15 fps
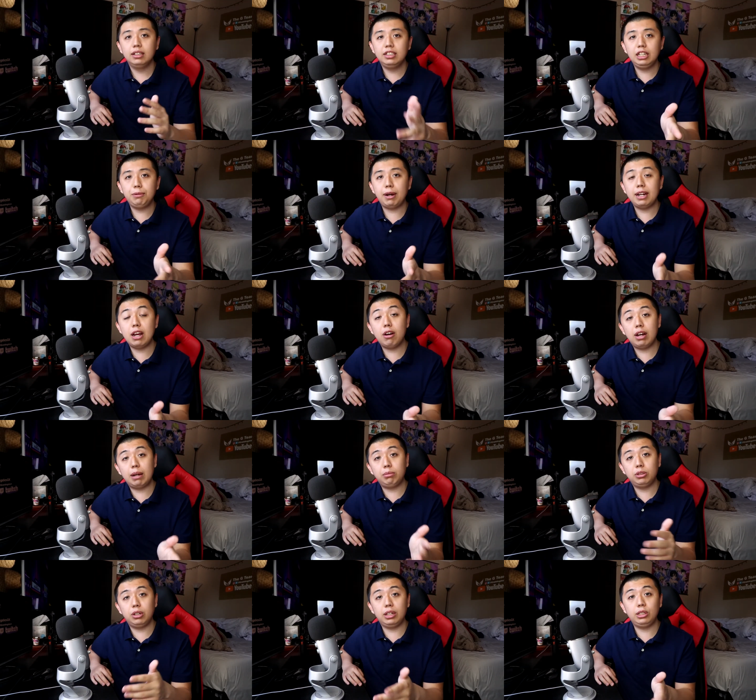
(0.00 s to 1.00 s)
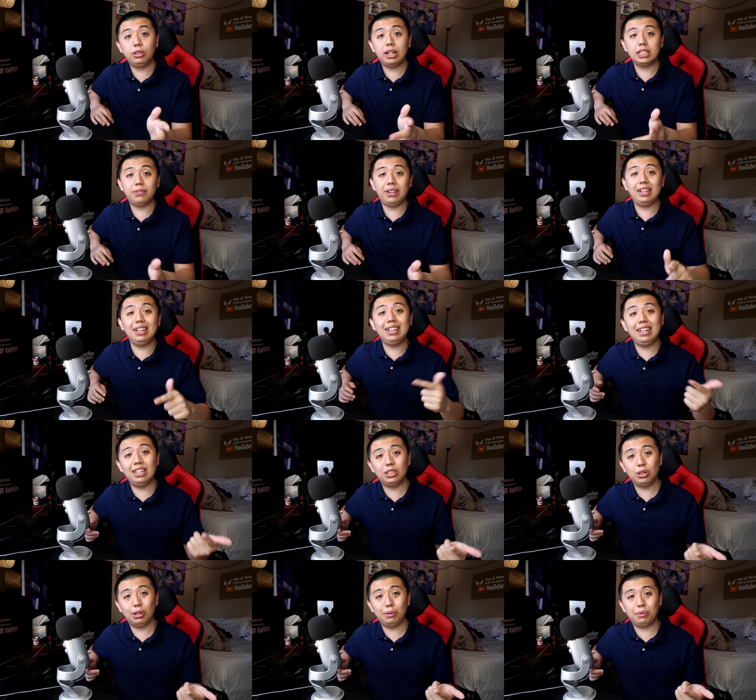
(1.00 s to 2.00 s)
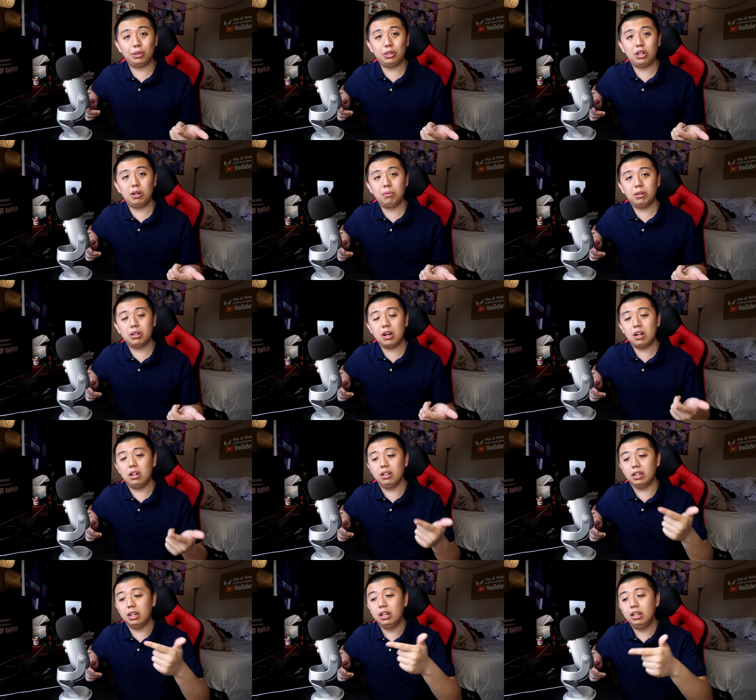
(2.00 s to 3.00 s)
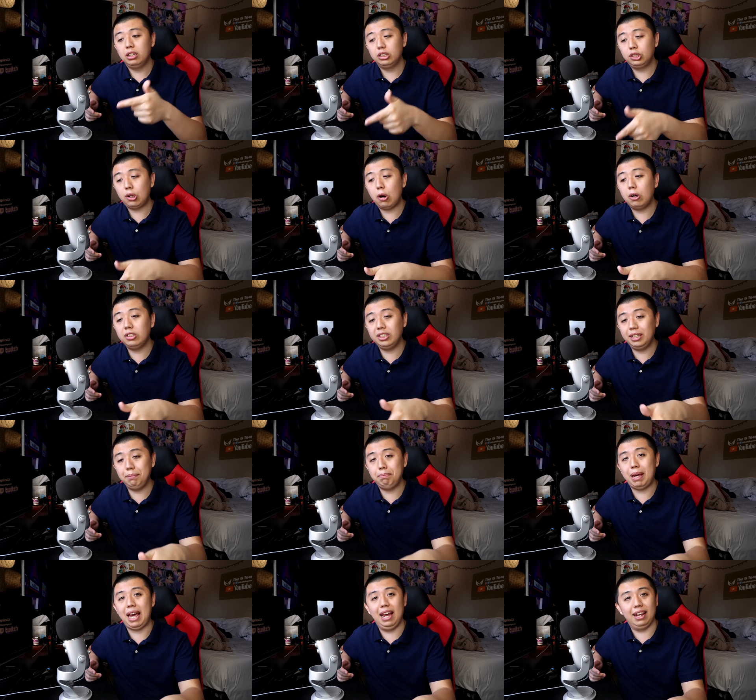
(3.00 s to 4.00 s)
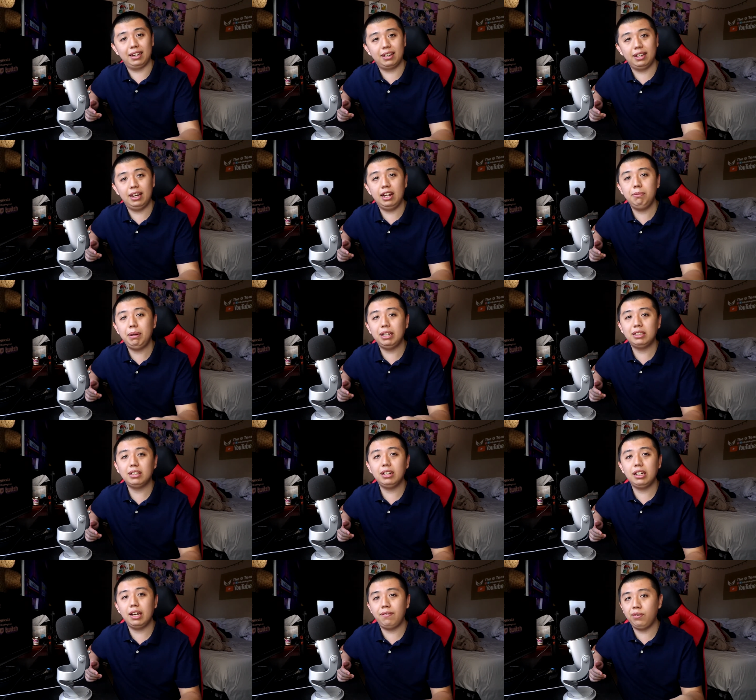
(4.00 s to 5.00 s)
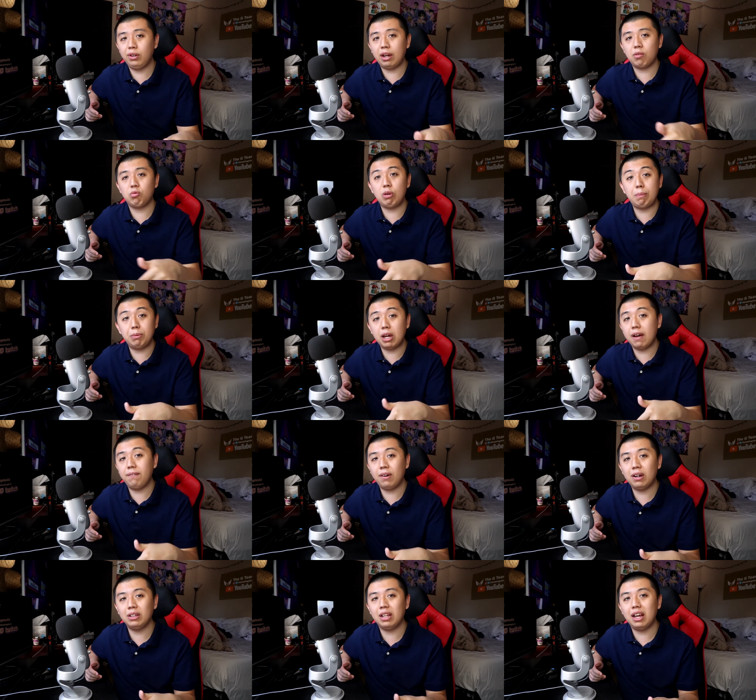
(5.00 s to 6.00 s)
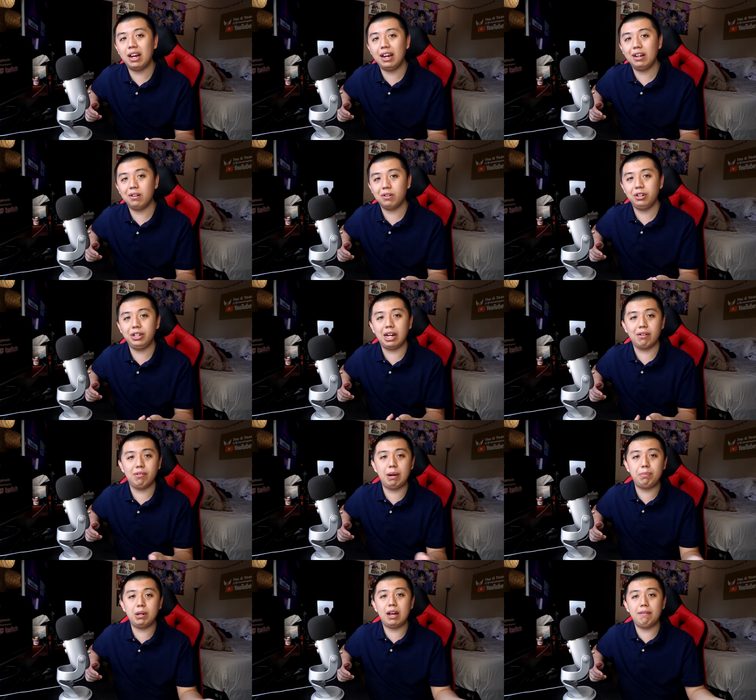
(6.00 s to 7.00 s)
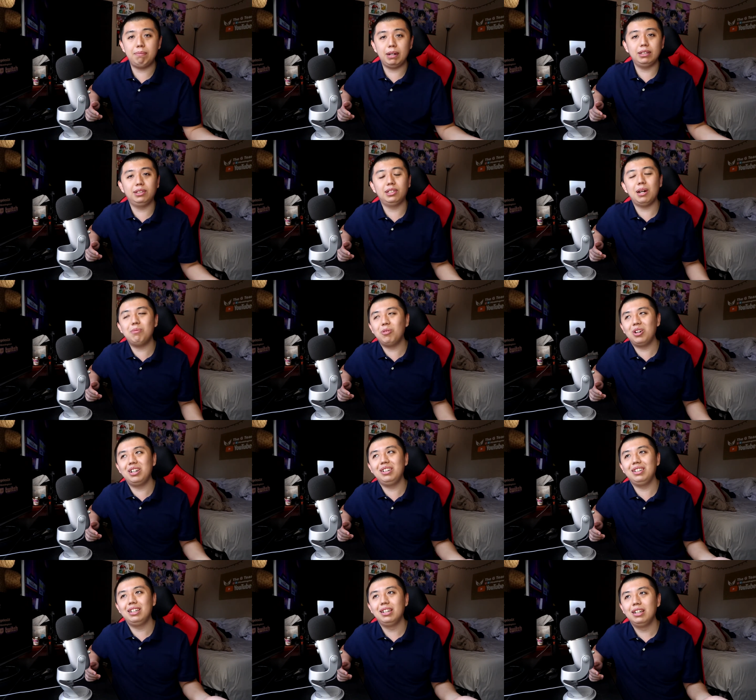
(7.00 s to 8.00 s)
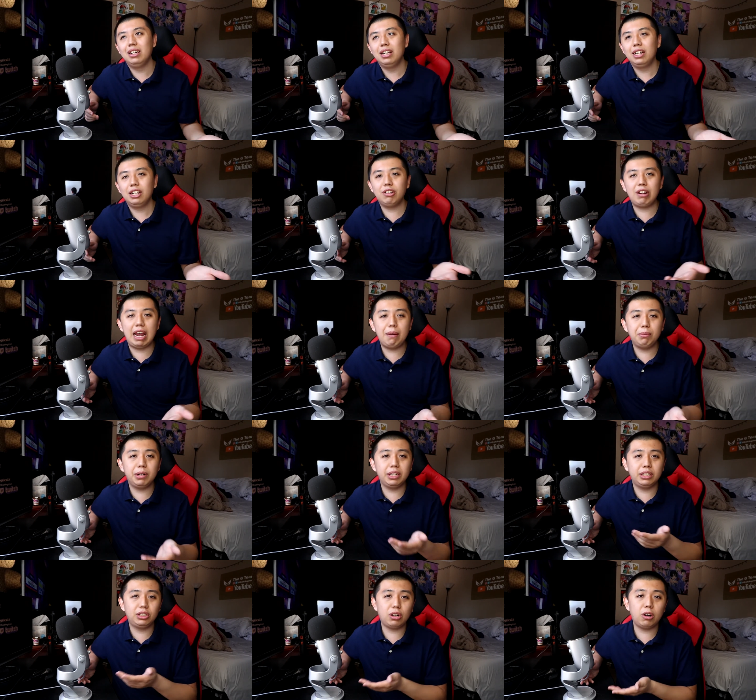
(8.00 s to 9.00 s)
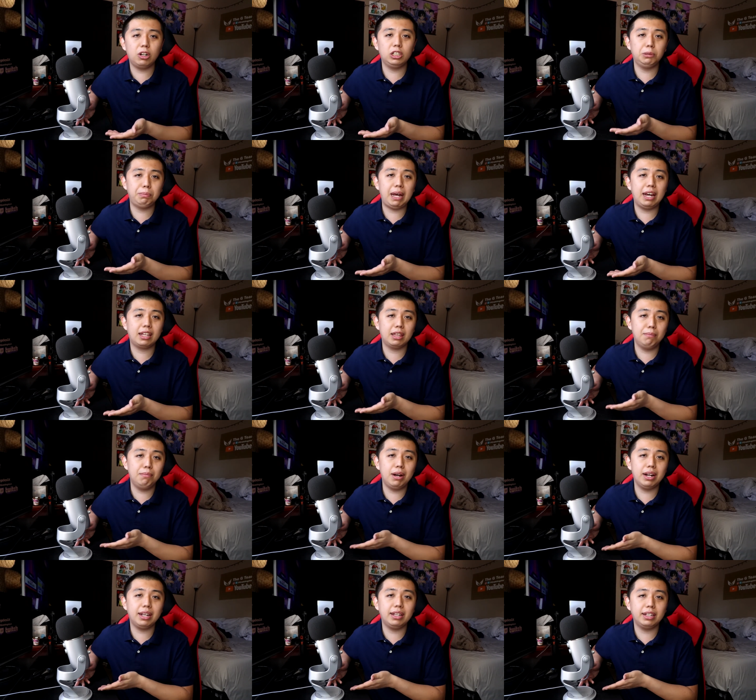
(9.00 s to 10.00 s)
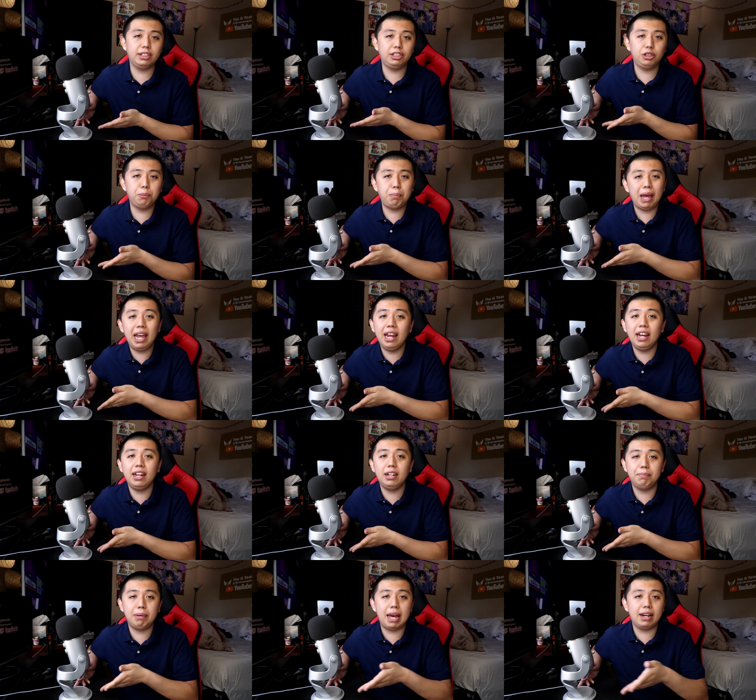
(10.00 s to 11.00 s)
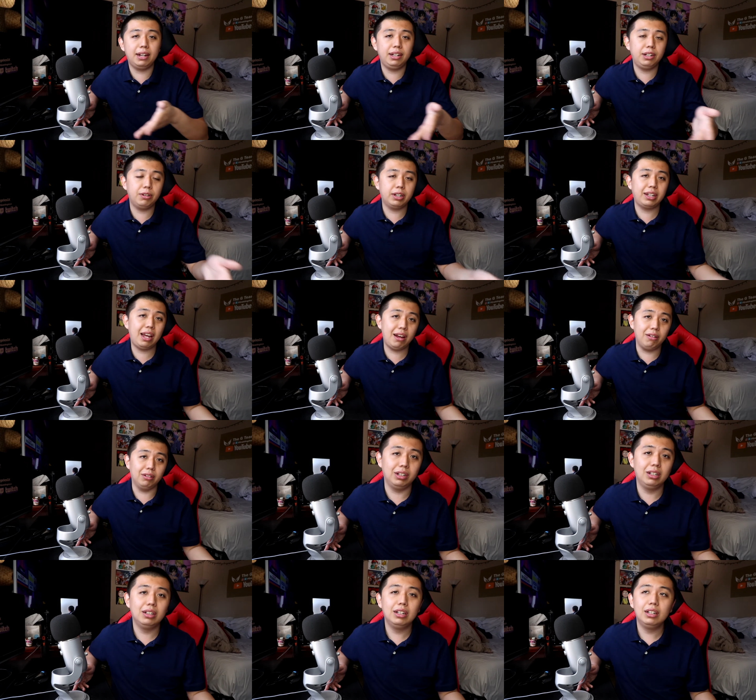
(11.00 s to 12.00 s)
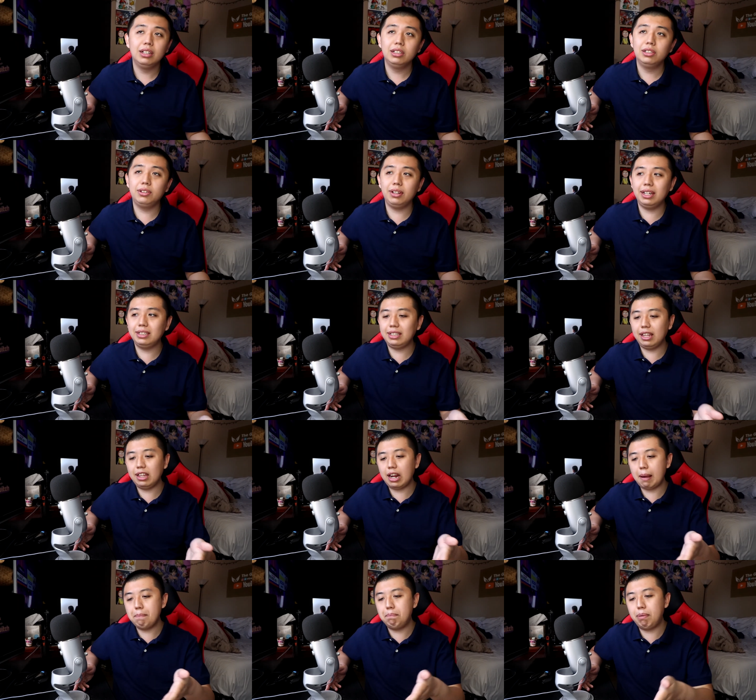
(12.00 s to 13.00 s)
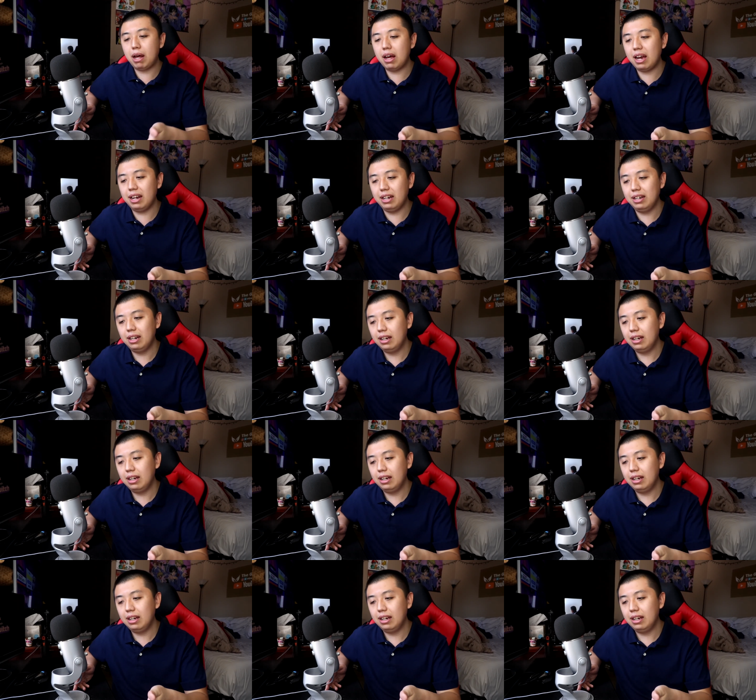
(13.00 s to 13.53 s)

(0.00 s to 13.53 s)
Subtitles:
See, by now, I'm sure that you guys have at least heard of a term called charging back. And basically, if you get ripped off online or you get ripped off by someone, you're able to charge back the money that you paid back into your account. So let's say that I bought